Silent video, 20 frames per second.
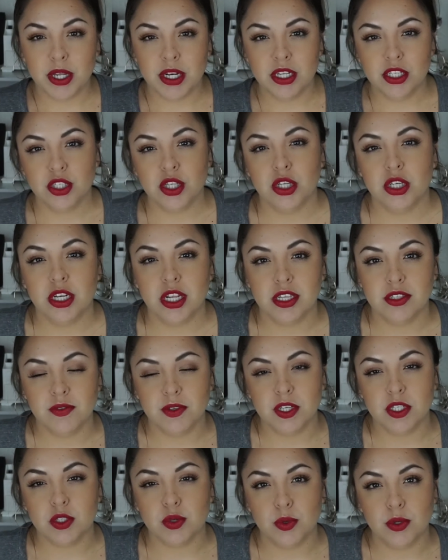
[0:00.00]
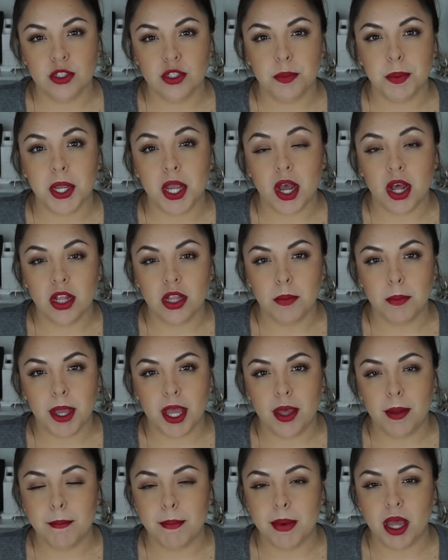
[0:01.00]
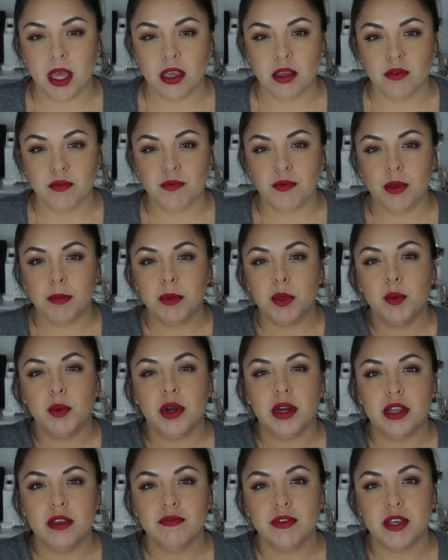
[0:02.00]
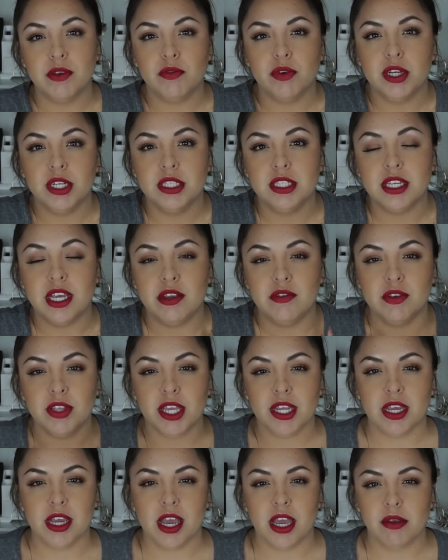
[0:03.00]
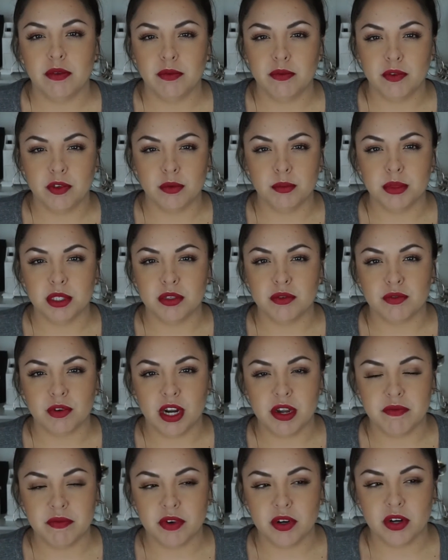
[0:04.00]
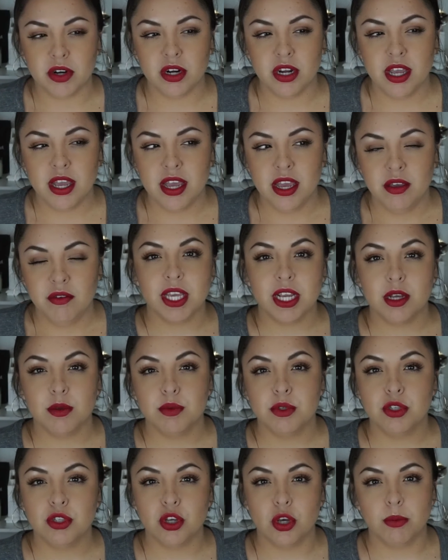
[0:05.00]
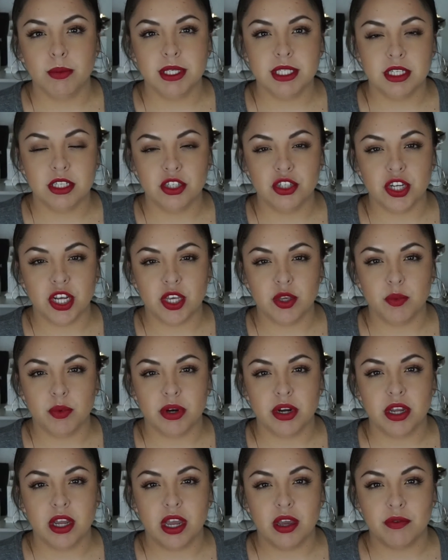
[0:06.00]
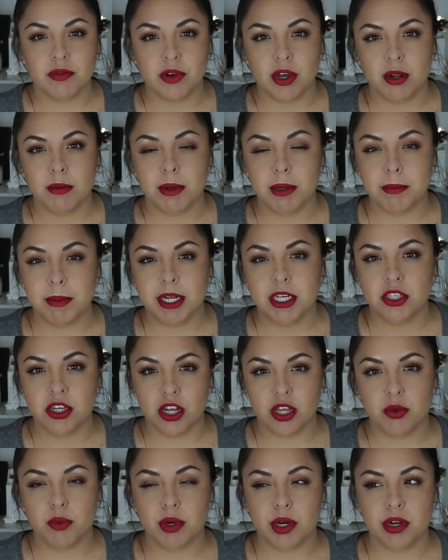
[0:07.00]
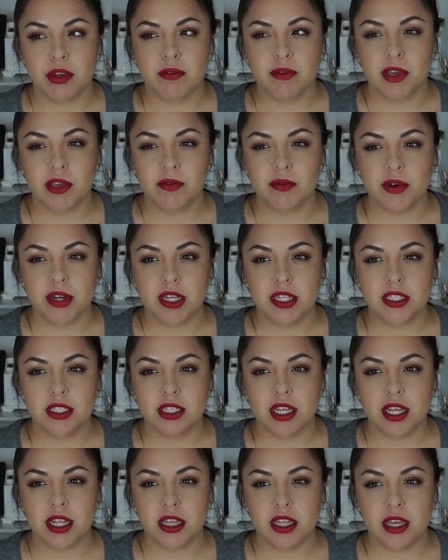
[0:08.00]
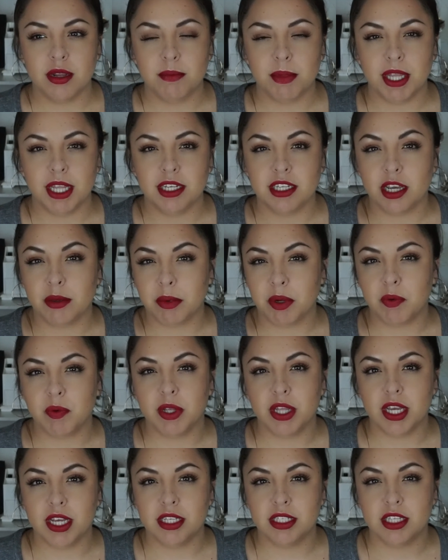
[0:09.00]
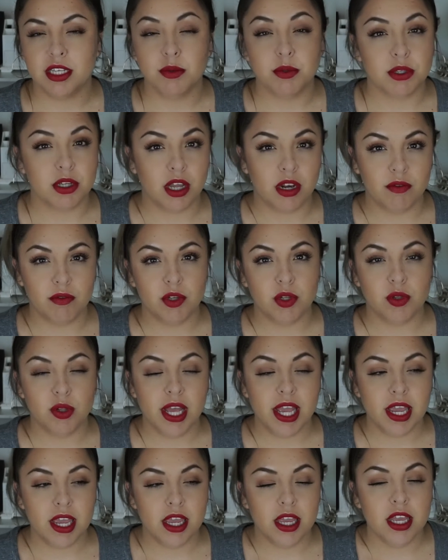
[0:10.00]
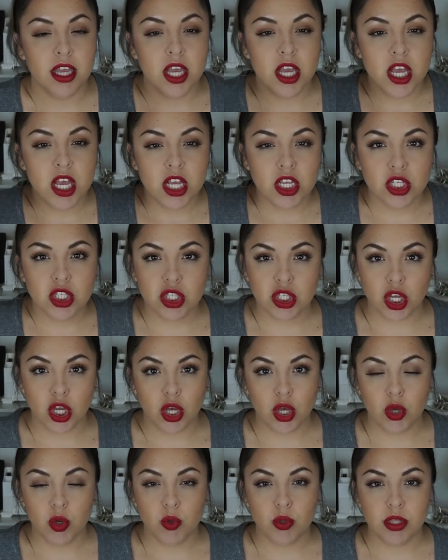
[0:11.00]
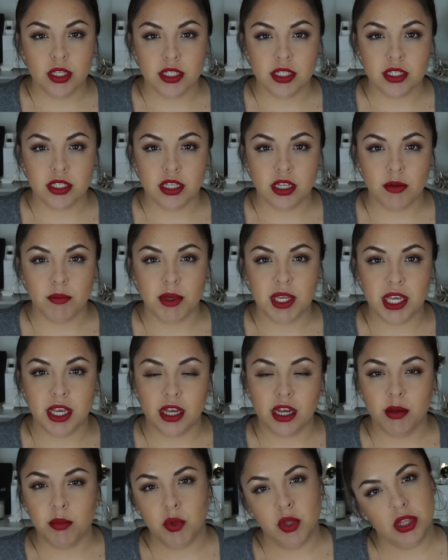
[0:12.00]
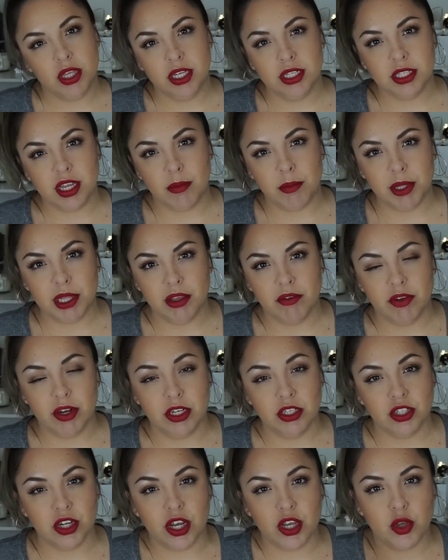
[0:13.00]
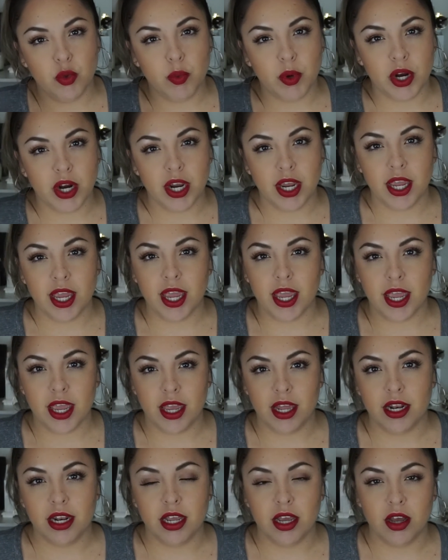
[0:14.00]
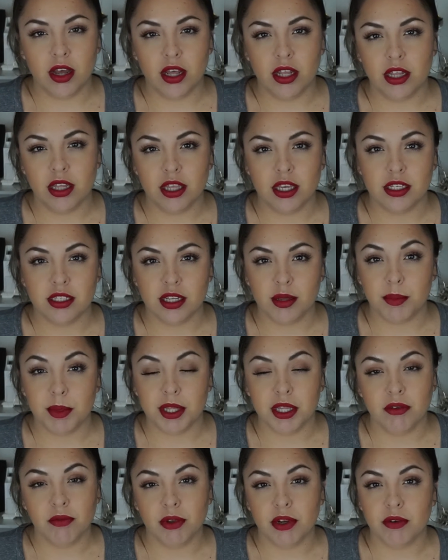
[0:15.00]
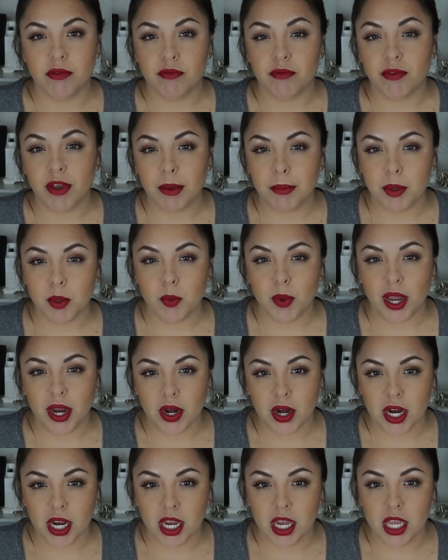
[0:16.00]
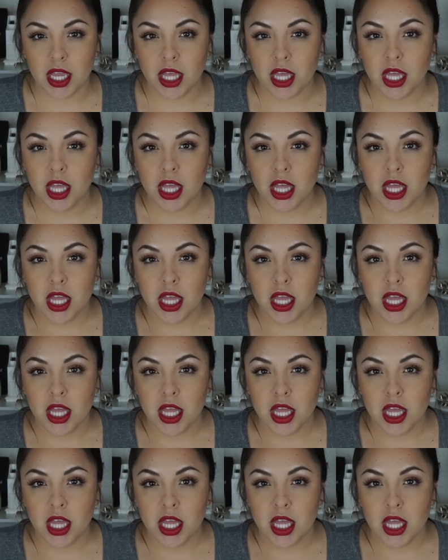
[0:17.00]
everyone. So today's video is going to be all about my February favorites. I feel like I haven't filmed in forever. I feel like I was so busy in January, I forgot about my January favorites, and then by the time I realized it was kind of too late. So this is going to be a couple things I've been loving in January and all the things I've been loving in February.